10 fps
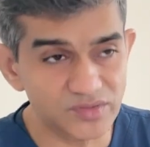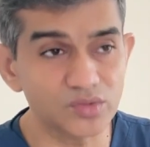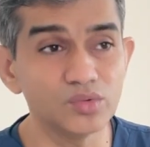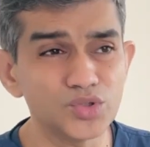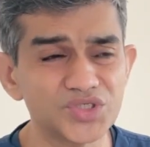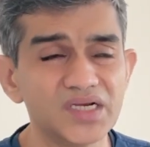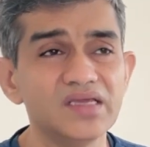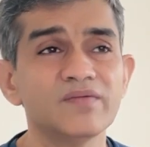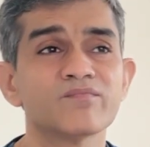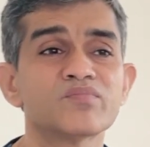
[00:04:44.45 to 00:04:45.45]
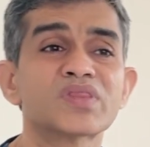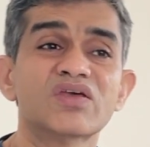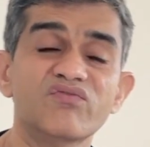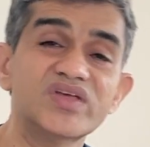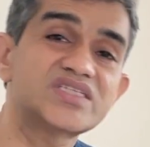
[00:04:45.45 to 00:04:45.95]
So usually
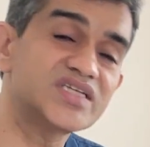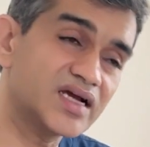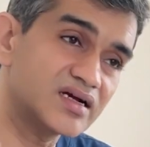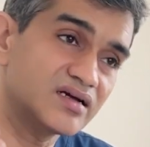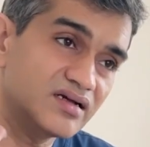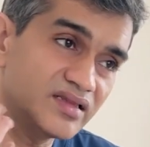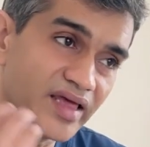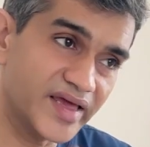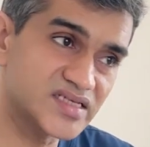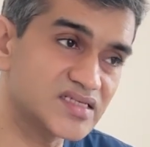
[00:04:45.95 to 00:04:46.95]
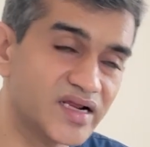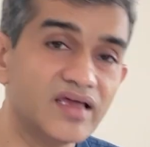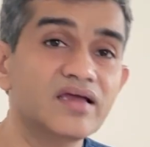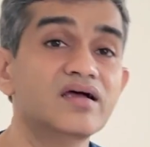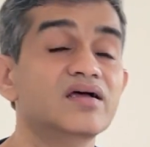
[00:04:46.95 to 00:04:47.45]
we check the X-ray,